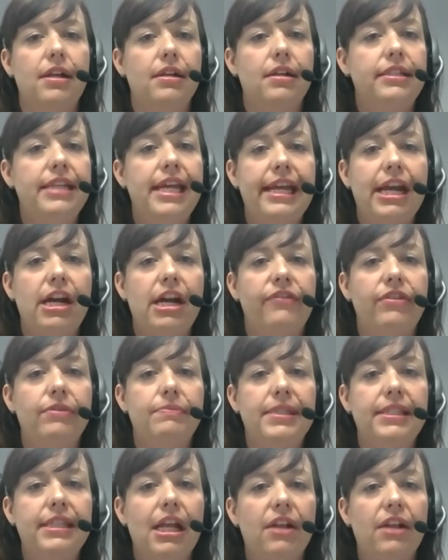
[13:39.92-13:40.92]
take care of
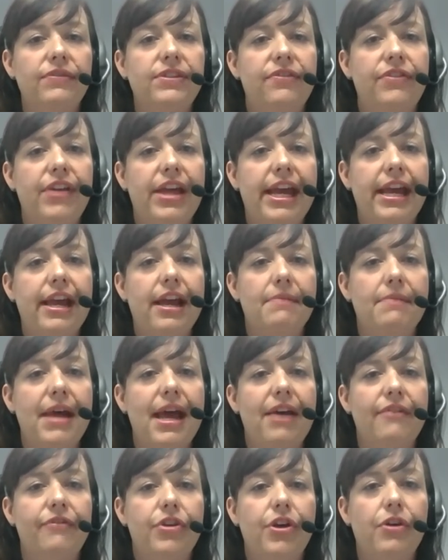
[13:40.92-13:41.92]
themselves if they
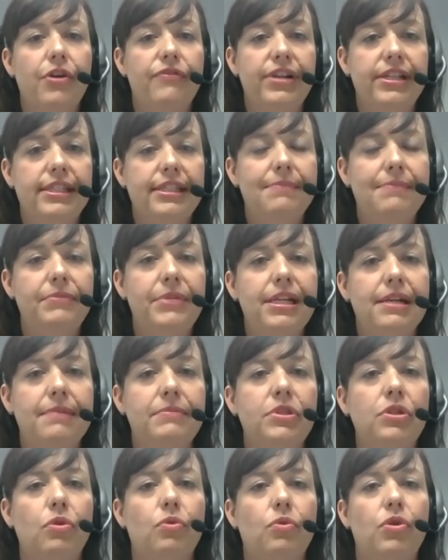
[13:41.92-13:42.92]
have COVID
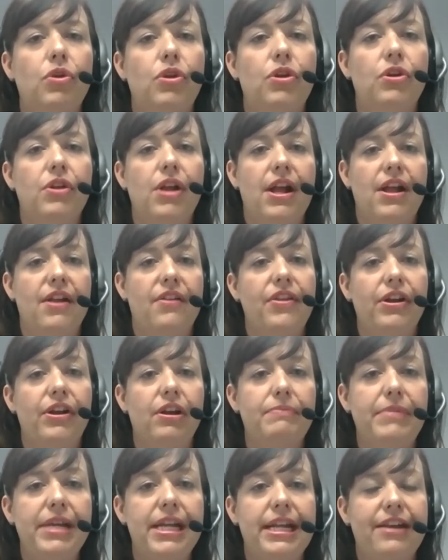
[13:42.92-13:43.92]
symptoms or their
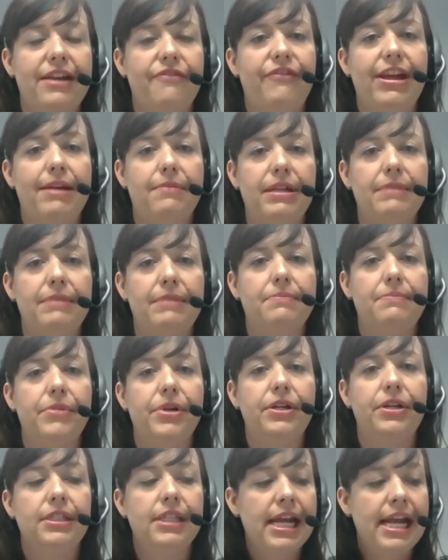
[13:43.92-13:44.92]
immediate family
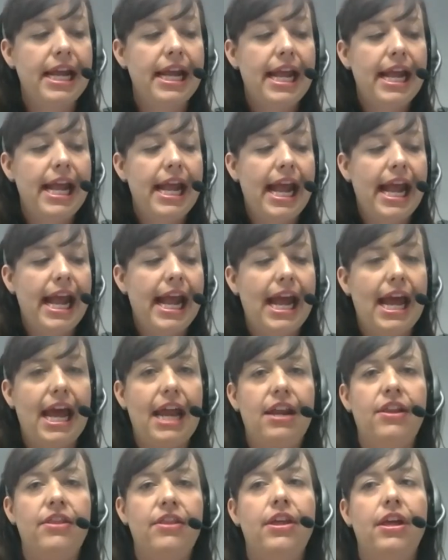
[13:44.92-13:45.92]
members.
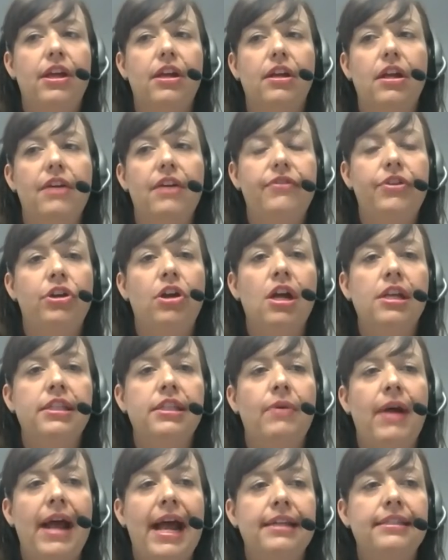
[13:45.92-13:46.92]
And the governor
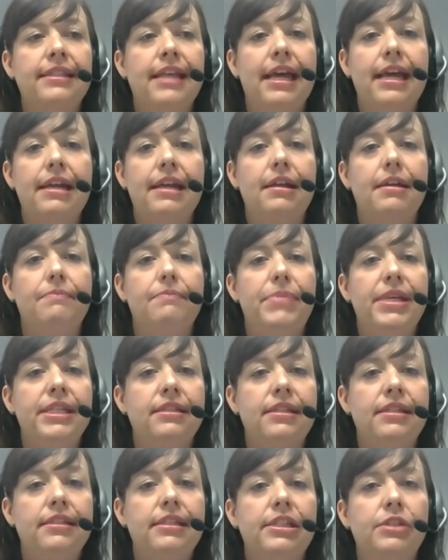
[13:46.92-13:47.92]
also asked that
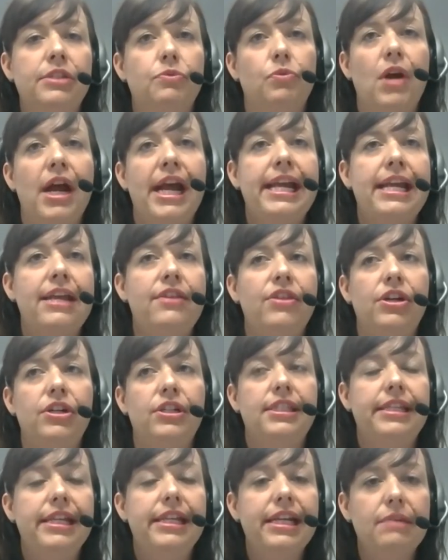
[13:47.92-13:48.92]
businesses write in their
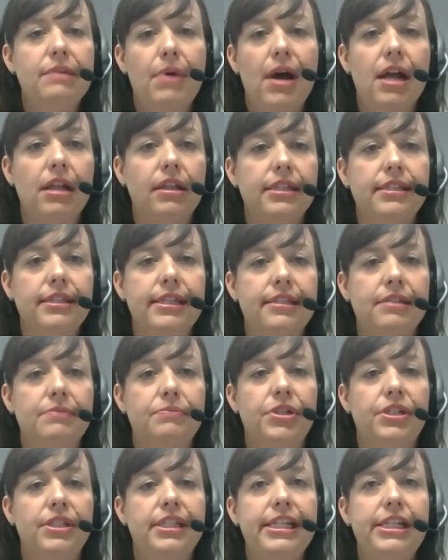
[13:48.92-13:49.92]
sick policies and
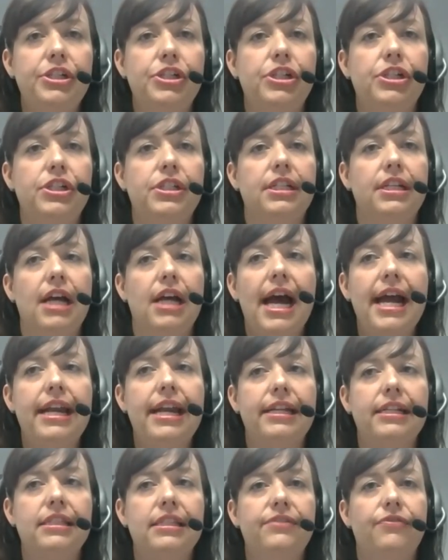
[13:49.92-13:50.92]
procedures
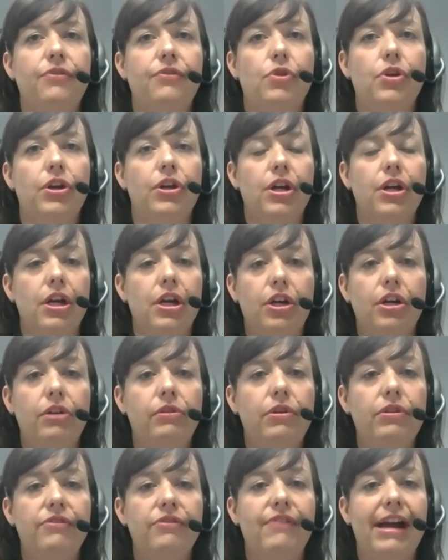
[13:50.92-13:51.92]
guidance for
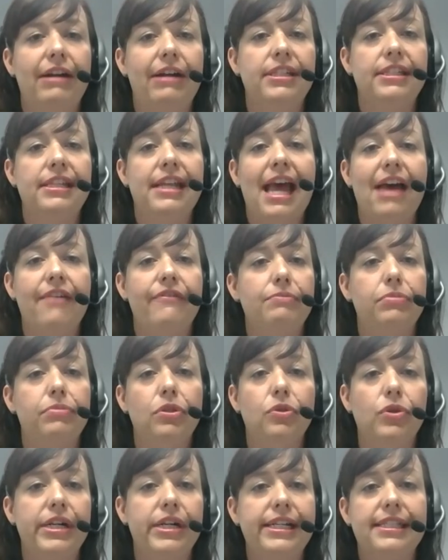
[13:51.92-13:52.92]
coronavirus and have
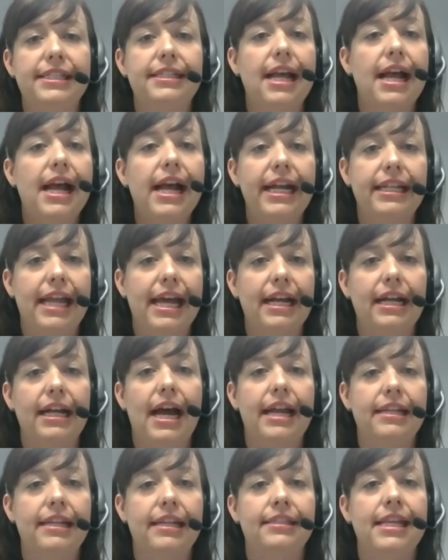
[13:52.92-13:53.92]
employees sign that
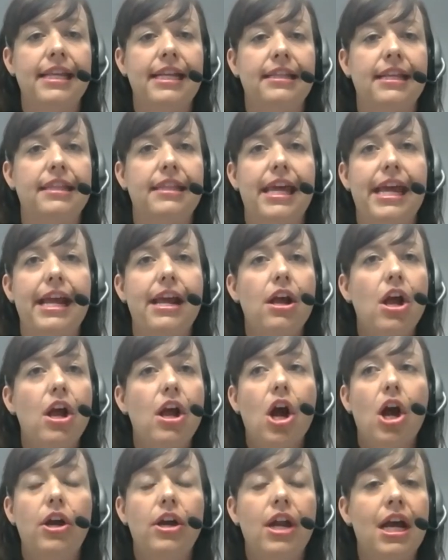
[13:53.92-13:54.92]
guidance saying that they
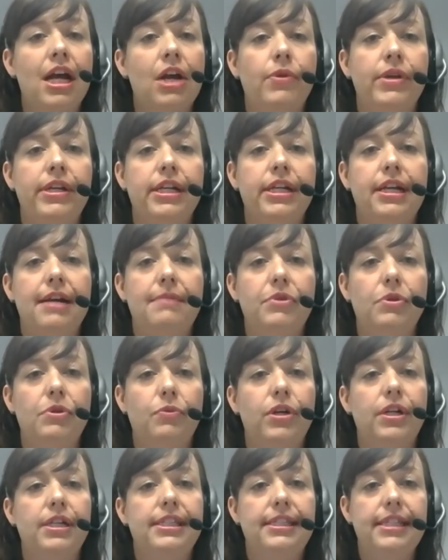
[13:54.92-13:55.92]
are not going to come to
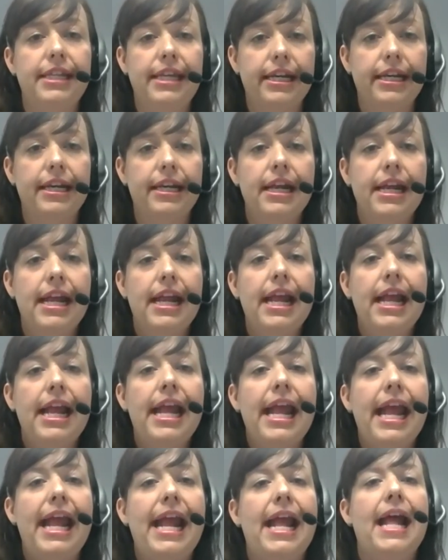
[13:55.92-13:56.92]
work sick.
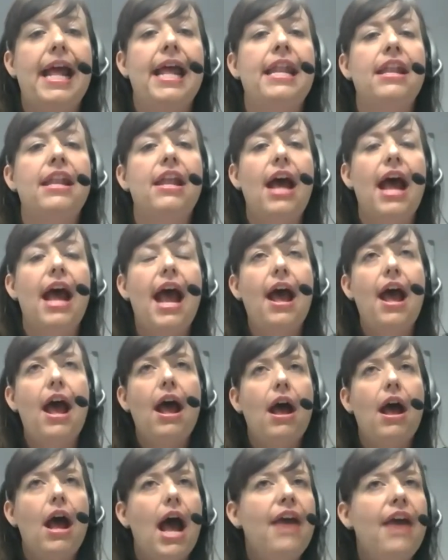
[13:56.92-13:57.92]
And
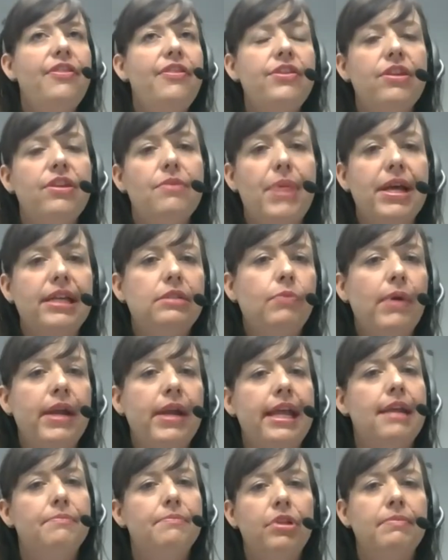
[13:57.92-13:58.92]
I think the best way
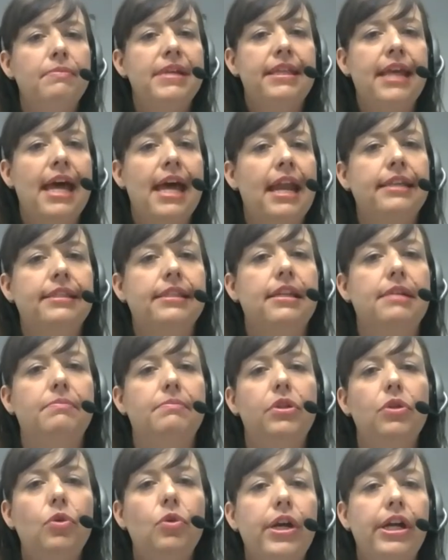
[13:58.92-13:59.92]
to implement that as an
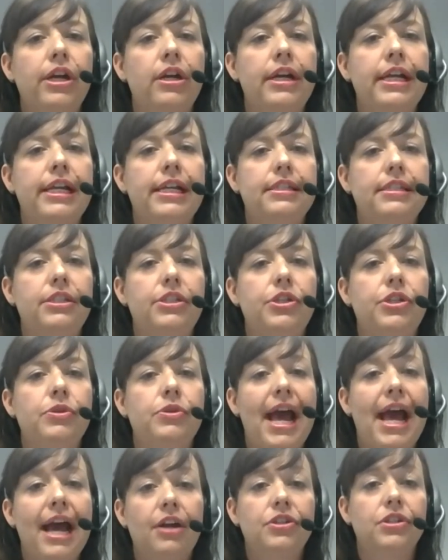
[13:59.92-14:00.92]
employer is to
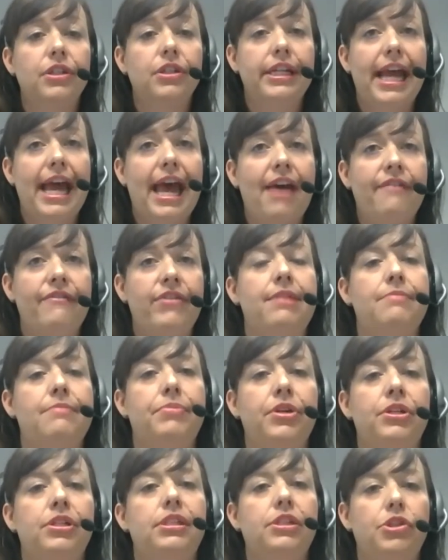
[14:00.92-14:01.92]
actually have an
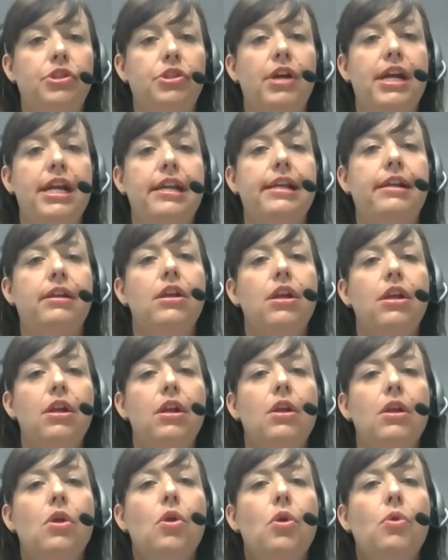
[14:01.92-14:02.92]
in-person training.
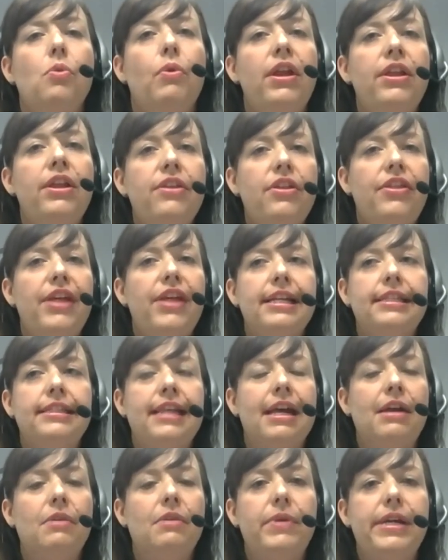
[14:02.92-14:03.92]
One of the things
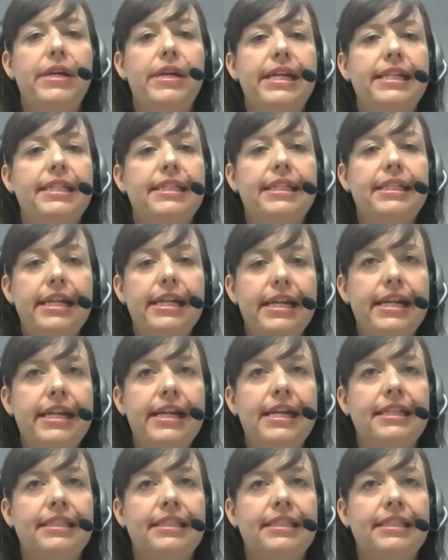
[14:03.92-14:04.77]
that we see is